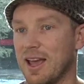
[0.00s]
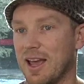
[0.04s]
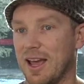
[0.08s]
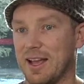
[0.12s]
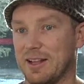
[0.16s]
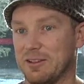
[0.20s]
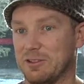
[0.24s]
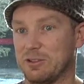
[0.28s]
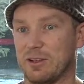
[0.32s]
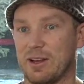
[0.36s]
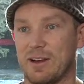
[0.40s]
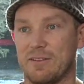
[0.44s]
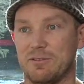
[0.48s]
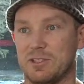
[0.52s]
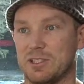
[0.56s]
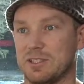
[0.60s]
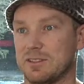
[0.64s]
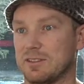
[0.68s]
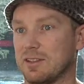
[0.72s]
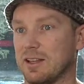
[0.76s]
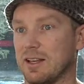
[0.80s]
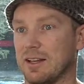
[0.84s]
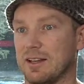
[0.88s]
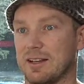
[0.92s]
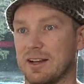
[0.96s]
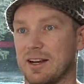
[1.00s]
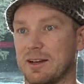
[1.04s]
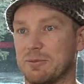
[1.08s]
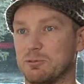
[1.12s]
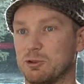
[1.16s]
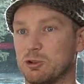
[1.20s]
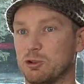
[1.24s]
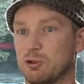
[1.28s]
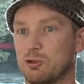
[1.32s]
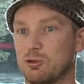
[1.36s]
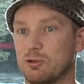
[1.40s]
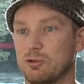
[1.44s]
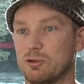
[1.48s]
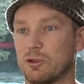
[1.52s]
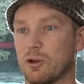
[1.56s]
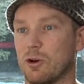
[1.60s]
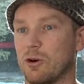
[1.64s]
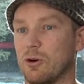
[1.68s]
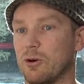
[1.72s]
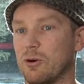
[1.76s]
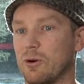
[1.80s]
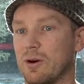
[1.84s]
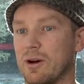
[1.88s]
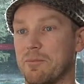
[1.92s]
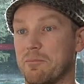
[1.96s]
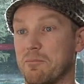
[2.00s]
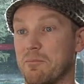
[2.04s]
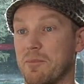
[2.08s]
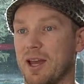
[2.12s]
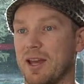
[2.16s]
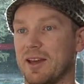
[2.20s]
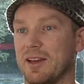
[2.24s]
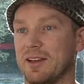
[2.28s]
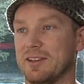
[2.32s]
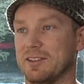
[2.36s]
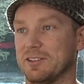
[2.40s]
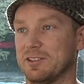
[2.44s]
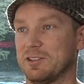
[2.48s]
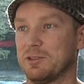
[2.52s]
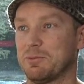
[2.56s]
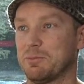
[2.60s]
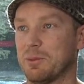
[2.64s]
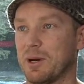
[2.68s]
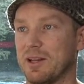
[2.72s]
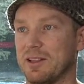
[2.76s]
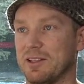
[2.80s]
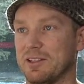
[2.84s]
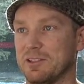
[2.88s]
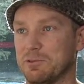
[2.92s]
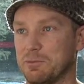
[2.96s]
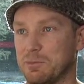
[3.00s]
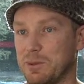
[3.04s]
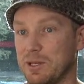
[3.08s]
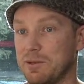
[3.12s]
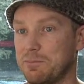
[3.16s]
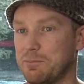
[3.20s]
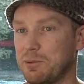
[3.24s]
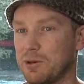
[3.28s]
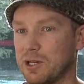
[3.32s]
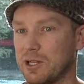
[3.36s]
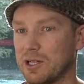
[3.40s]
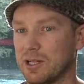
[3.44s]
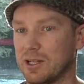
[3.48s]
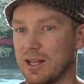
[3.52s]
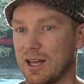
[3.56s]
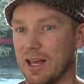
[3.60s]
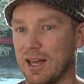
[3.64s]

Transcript: And so I'm so amazed by these people.